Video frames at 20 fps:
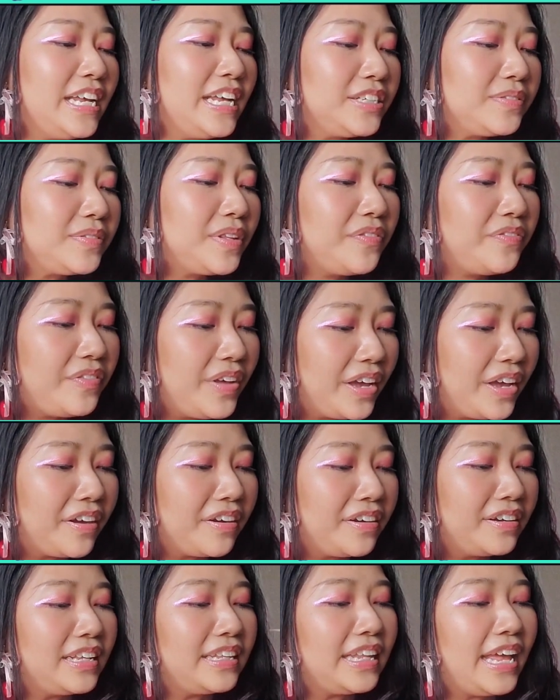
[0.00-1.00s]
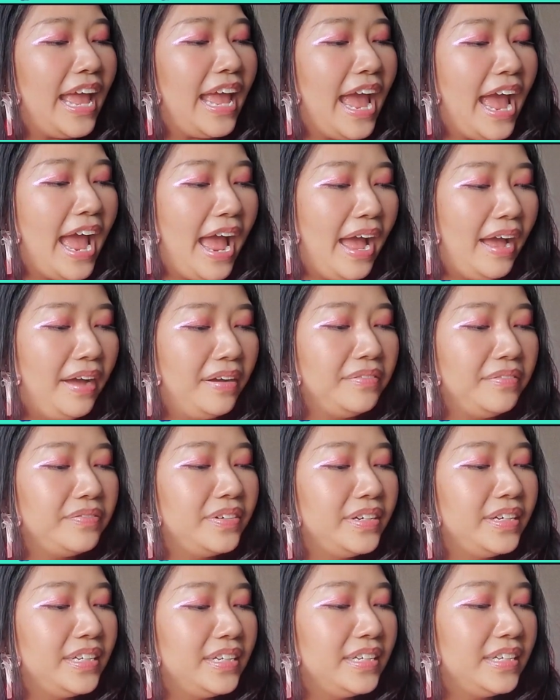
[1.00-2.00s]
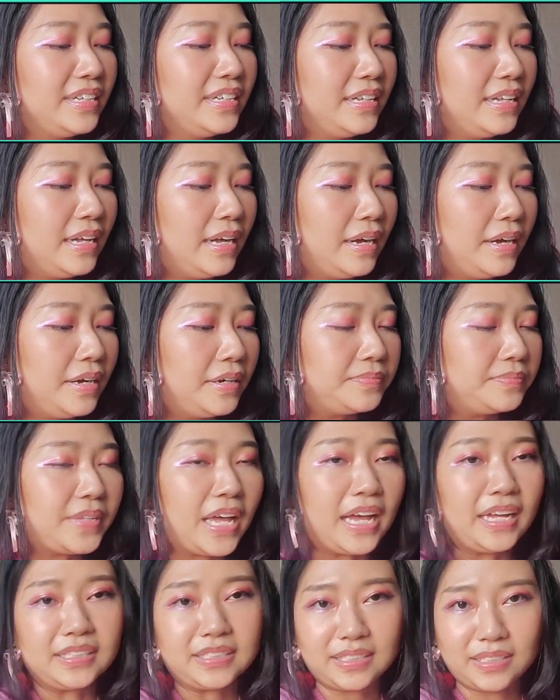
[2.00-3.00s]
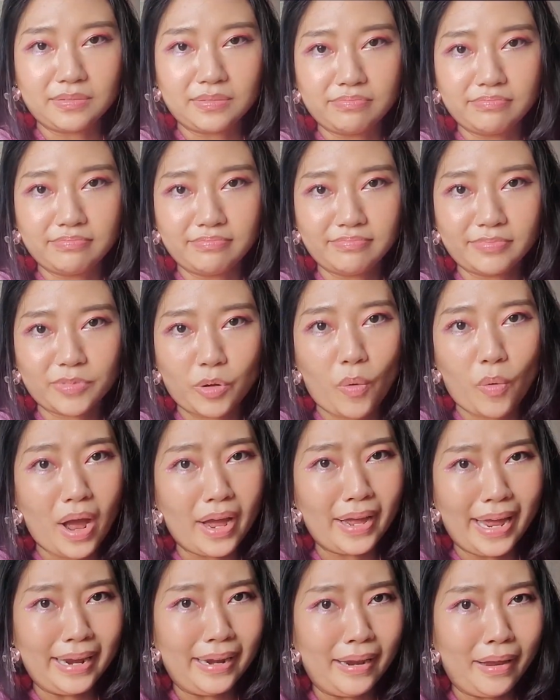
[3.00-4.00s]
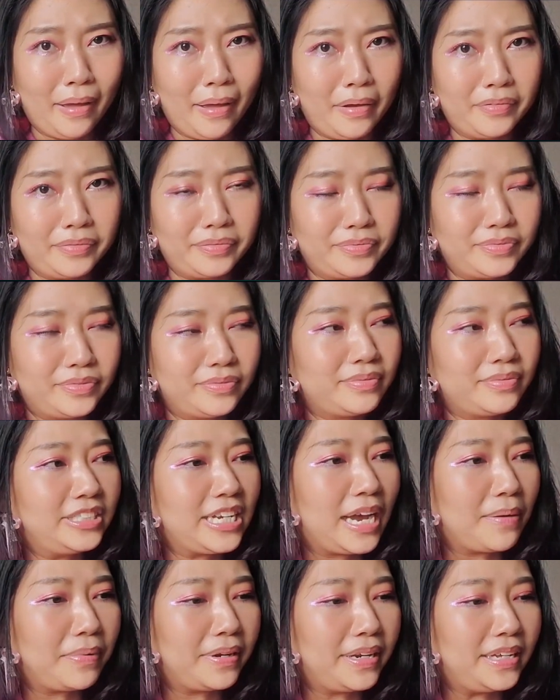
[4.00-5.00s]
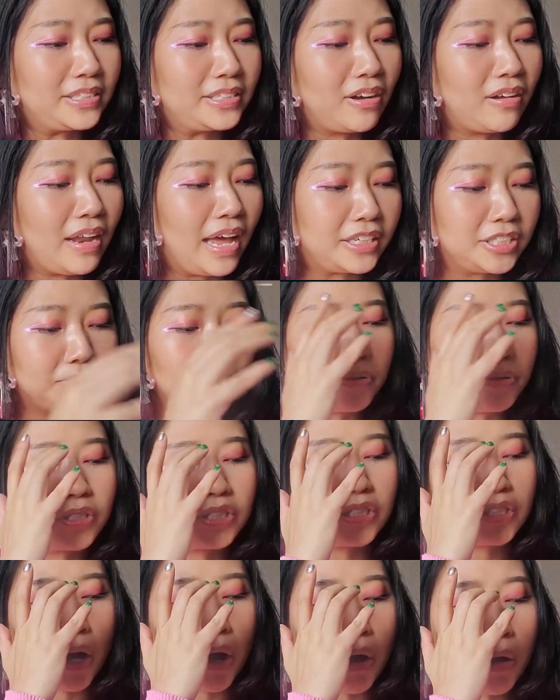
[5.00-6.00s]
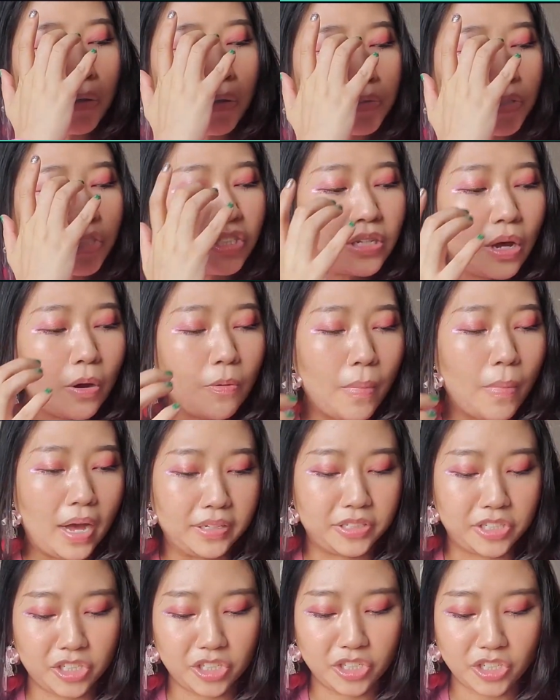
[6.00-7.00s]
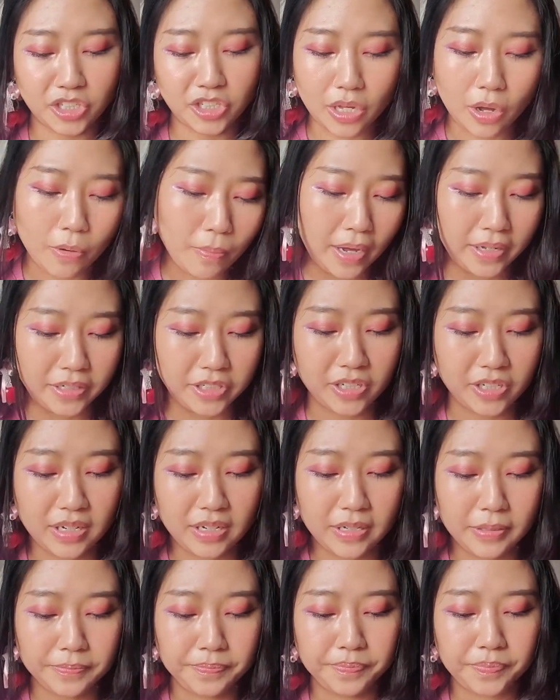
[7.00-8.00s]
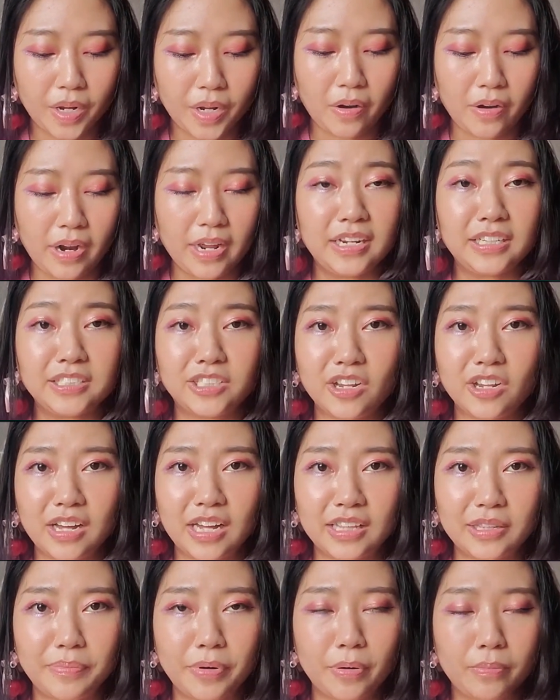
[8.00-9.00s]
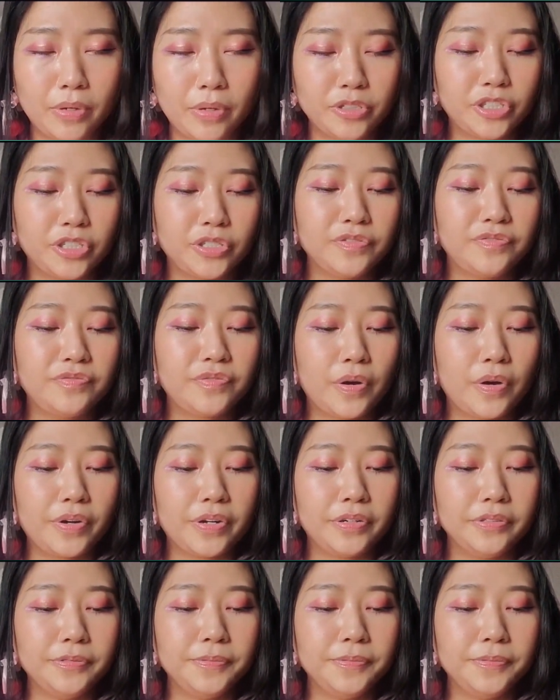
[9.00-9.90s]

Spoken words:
of the figures that they have. That's why I love Japanese collectibles so much. Alright, let's look at the promotional photo.